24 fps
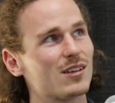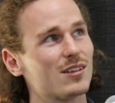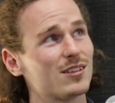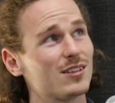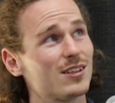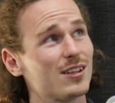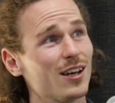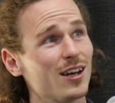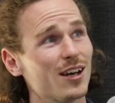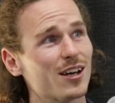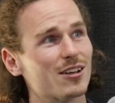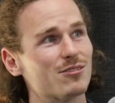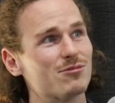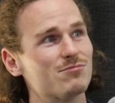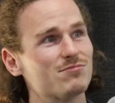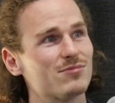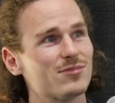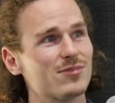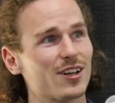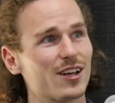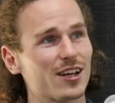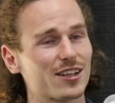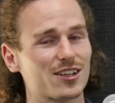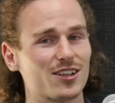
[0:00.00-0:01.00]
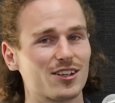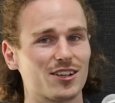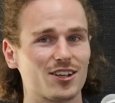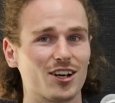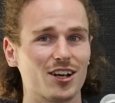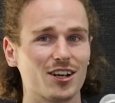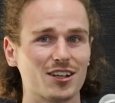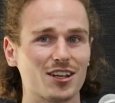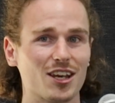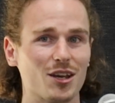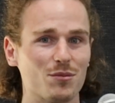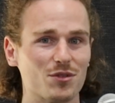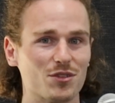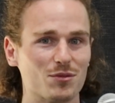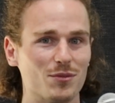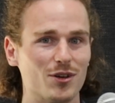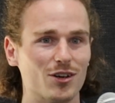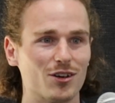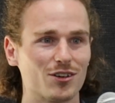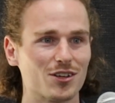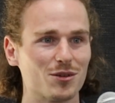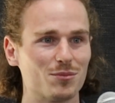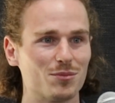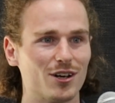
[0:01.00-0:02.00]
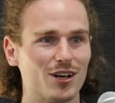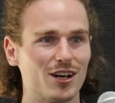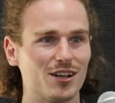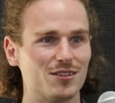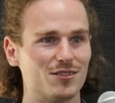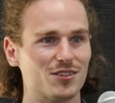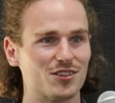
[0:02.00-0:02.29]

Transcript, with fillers: kind of keeps me occupied,